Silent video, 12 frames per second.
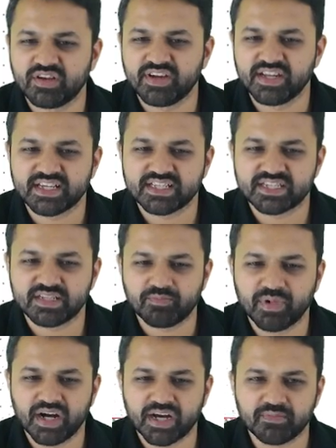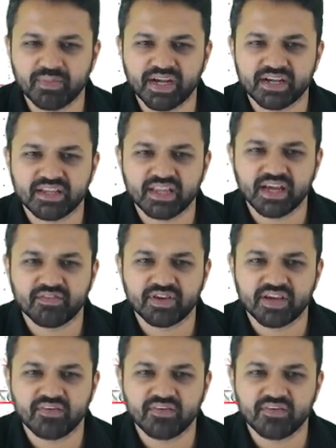various department they have